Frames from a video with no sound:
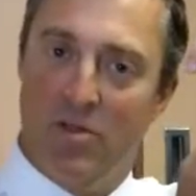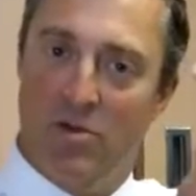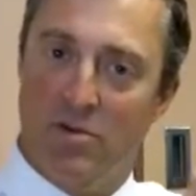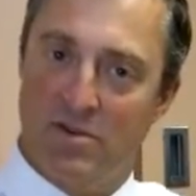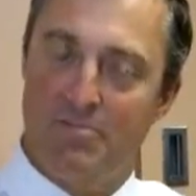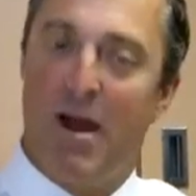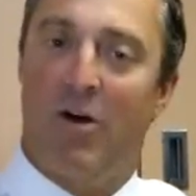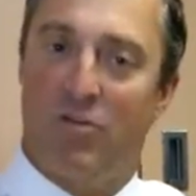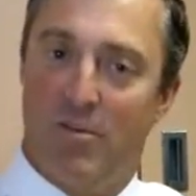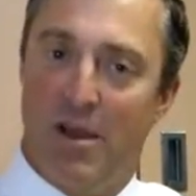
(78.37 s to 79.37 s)
There was a
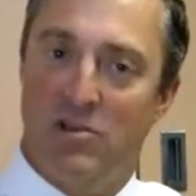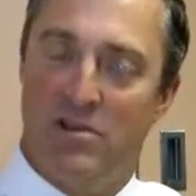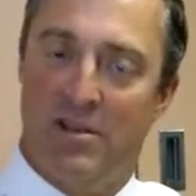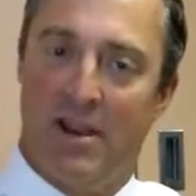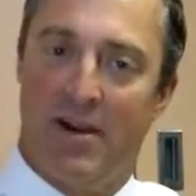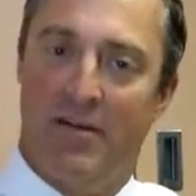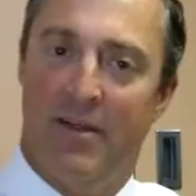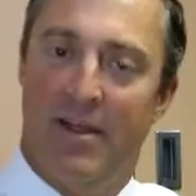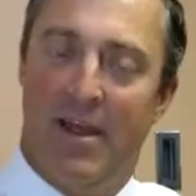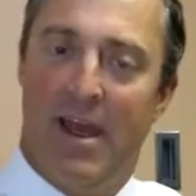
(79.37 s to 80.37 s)
malformation there,
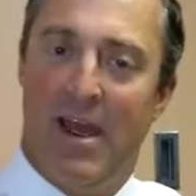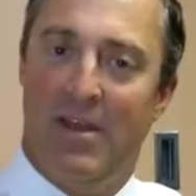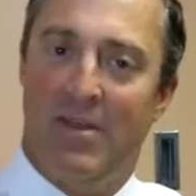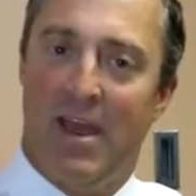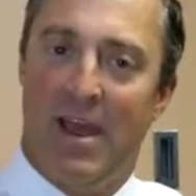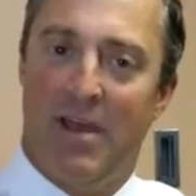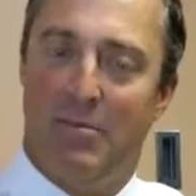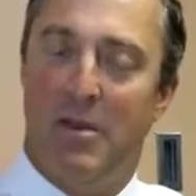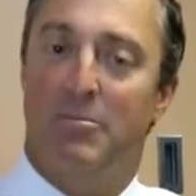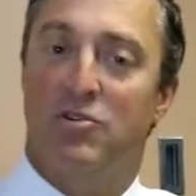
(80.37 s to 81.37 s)
and they had
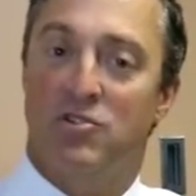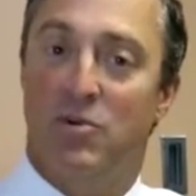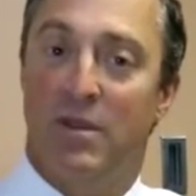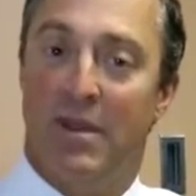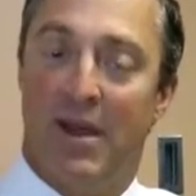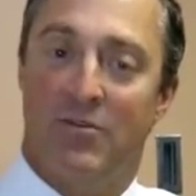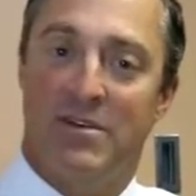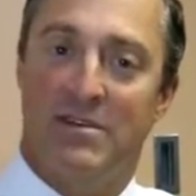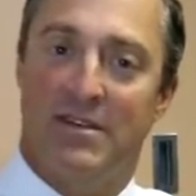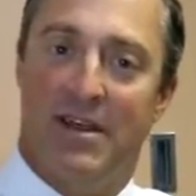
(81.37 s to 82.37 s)
been pursuing that
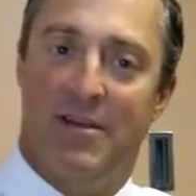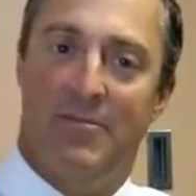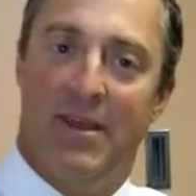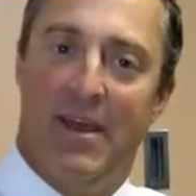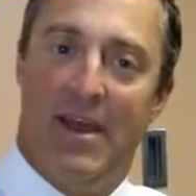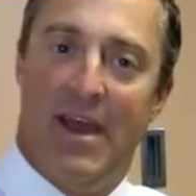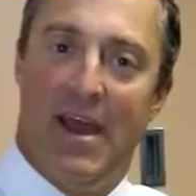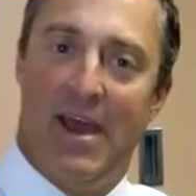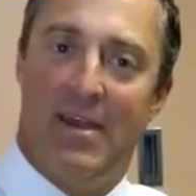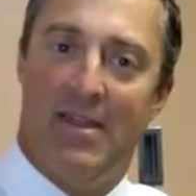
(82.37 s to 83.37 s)
recently.
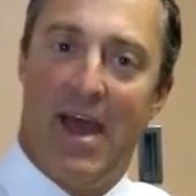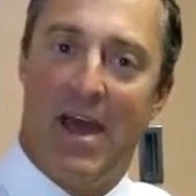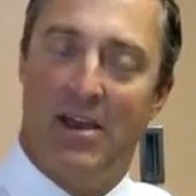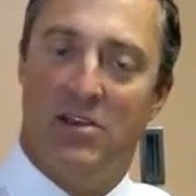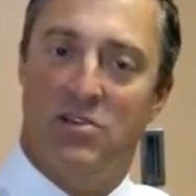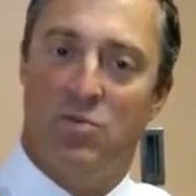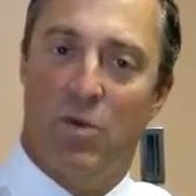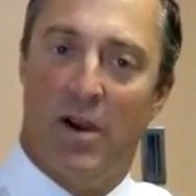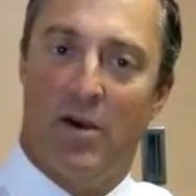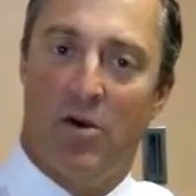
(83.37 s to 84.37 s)
And that is
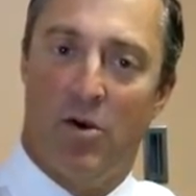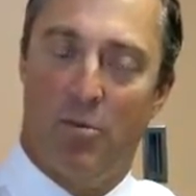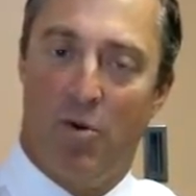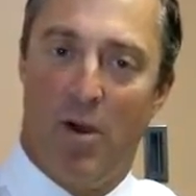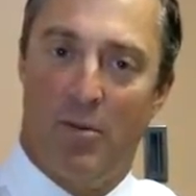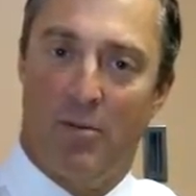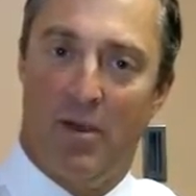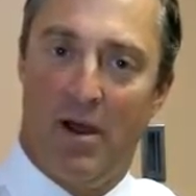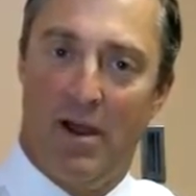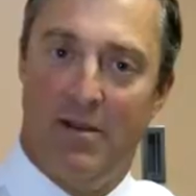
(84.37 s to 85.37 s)
where her problem
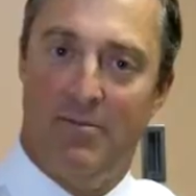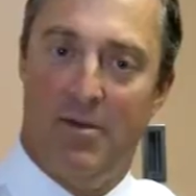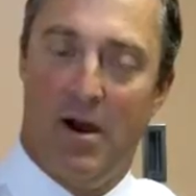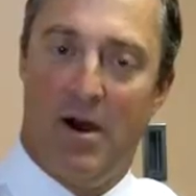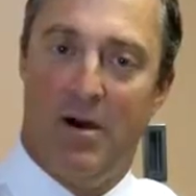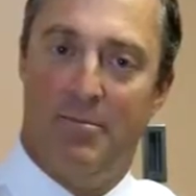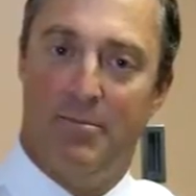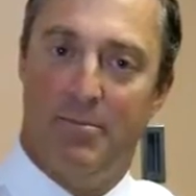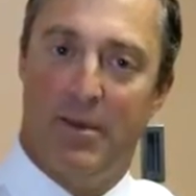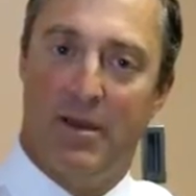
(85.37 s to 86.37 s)
lied um,
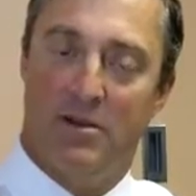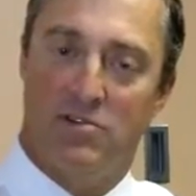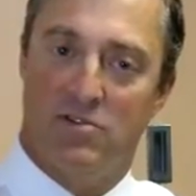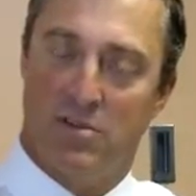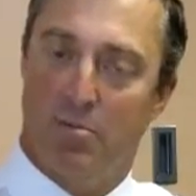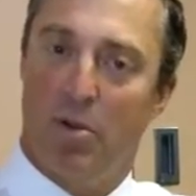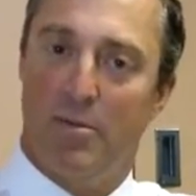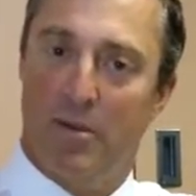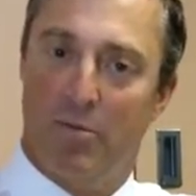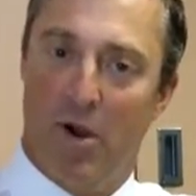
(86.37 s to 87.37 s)
because there's a
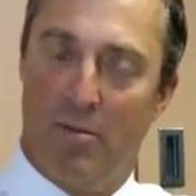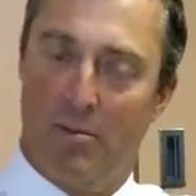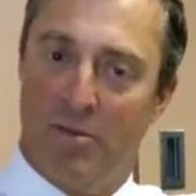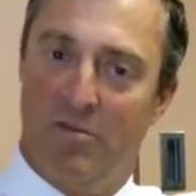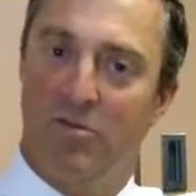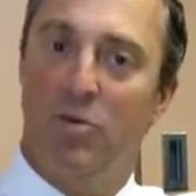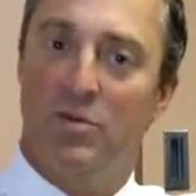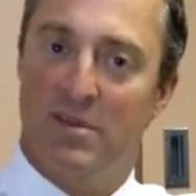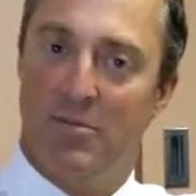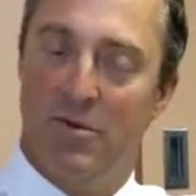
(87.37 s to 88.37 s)
plumbing problem and the
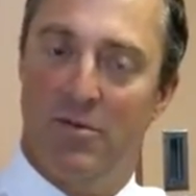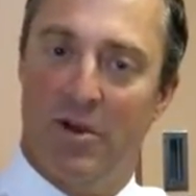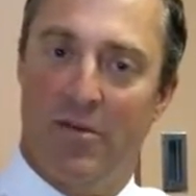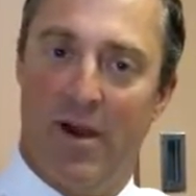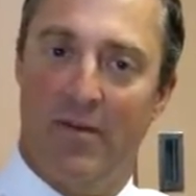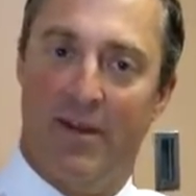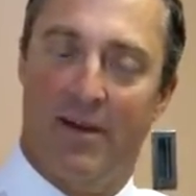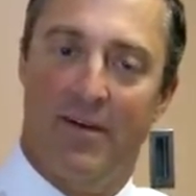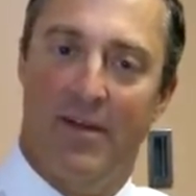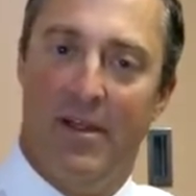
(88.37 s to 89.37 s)
fluid's not moving around there.